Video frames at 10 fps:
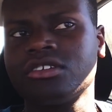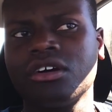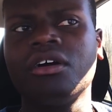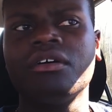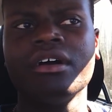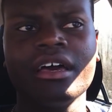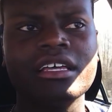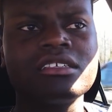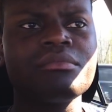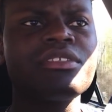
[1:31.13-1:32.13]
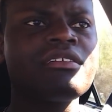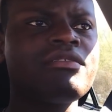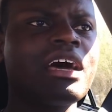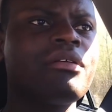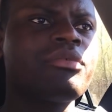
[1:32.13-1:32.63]
So it's
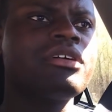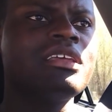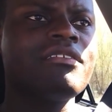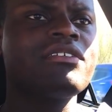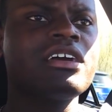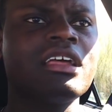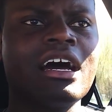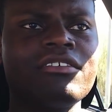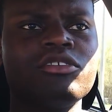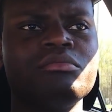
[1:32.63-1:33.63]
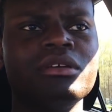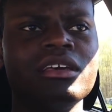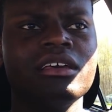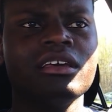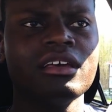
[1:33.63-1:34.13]
something that we're definitely gonna have to
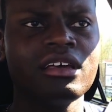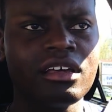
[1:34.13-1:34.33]
do